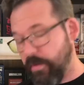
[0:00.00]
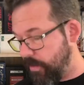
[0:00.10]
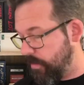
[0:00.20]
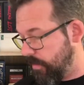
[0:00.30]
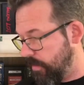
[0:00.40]

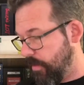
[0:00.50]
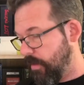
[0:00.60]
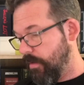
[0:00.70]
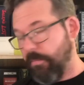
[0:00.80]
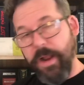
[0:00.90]

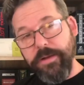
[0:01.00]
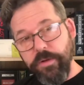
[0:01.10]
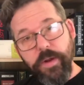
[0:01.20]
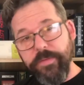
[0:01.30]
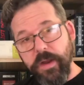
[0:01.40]
but I do
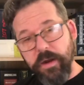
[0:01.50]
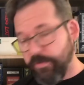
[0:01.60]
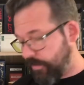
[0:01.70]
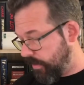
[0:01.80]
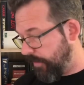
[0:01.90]
have the
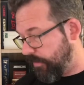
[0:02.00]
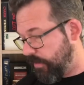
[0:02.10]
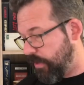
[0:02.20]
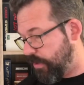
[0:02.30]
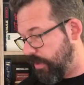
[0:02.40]
artist gift
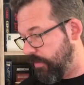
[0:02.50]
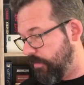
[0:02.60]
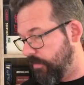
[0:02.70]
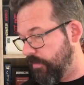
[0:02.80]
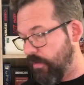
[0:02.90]
edition.
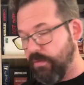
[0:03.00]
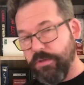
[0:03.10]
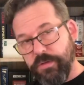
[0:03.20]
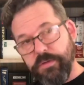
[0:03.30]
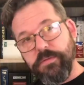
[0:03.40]
So
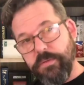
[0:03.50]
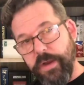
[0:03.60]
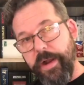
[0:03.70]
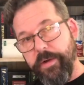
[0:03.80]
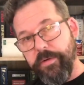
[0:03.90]
just you
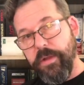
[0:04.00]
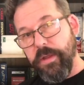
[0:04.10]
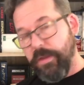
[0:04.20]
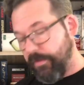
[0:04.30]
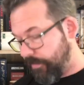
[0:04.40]
know,
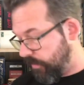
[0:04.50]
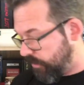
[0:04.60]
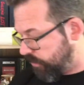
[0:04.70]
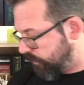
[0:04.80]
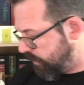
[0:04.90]
his
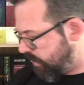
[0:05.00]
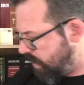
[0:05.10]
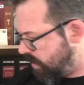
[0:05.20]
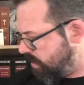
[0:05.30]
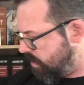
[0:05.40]
signature's in
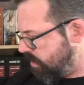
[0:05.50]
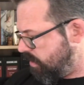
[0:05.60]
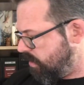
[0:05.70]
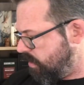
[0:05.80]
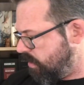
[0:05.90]
there.
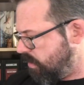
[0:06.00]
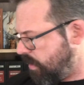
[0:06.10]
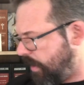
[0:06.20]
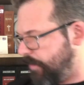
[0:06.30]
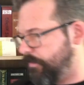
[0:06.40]

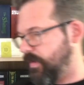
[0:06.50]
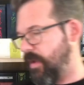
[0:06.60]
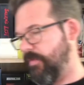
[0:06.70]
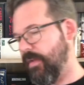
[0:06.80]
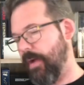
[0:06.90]
Um,
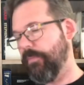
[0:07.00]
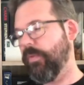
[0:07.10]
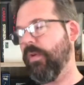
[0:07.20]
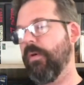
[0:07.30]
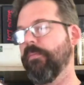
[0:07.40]
Dave. Yeah.
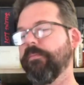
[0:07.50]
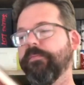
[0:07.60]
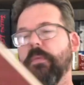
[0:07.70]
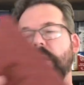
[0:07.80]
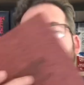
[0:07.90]
So
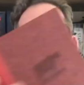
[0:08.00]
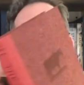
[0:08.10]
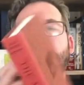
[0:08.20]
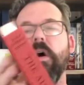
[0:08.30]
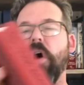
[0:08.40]

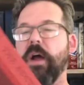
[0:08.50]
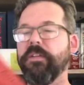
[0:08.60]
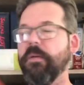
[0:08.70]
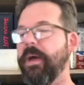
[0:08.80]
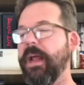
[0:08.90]

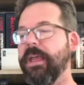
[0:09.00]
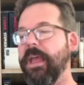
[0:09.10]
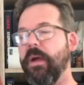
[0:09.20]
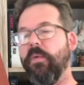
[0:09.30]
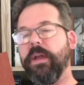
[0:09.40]
awesome, and I
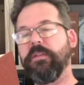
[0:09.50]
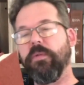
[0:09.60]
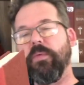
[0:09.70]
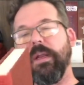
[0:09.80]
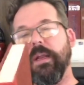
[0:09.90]
can't wait to
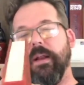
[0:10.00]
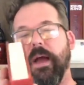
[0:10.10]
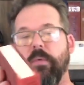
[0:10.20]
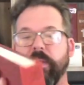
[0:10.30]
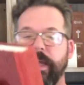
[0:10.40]
read it. I
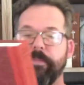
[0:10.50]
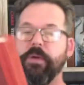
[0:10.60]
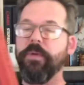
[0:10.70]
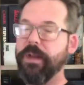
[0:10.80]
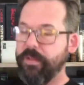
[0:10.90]
will not be
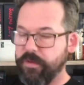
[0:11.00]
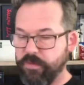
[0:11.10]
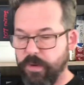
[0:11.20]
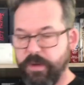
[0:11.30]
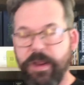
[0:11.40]
reading this
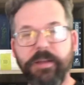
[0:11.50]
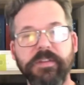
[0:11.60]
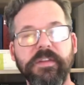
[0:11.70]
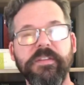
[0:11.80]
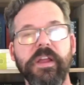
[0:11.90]
one, as
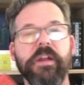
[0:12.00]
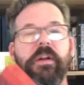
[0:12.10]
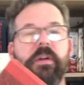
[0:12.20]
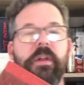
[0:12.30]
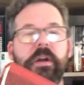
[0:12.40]
I stated
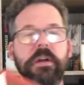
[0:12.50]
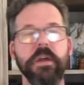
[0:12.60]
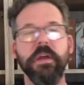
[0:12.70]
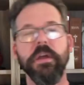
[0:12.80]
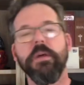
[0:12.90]
earlier,
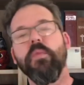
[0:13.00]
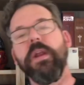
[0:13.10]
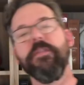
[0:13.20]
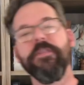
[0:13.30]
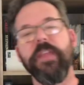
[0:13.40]

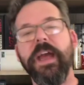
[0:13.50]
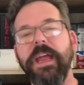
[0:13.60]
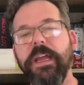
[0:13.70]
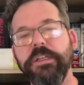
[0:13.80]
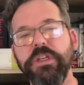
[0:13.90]
waiting for that
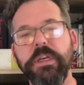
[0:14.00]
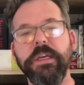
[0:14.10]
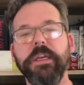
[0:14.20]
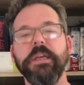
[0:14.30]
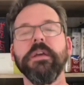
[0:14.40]

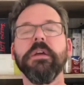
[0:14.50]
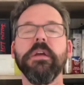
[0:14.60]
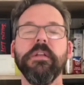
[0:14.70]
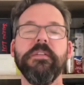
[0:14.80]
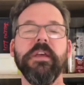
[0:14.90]
AGE
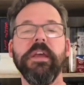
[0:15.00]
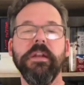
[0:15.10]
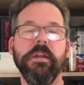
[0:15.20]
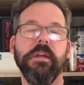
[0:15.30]
to hit